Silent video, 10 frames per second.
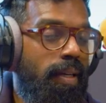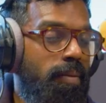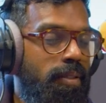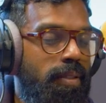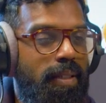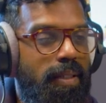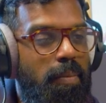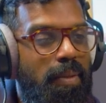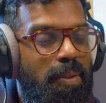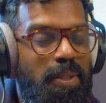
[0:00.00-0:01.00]
it was like
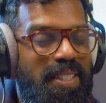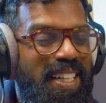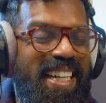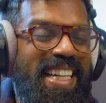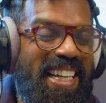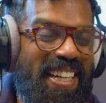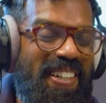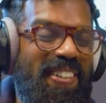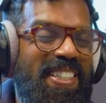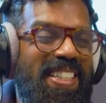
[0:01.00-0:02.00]

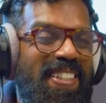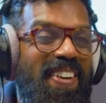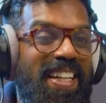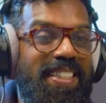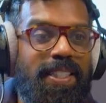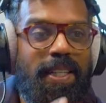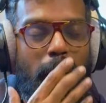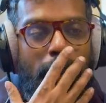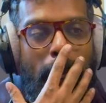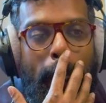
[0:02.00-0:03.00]
it was an amazing
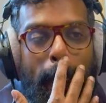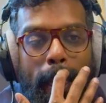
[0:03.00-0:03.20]
time. Like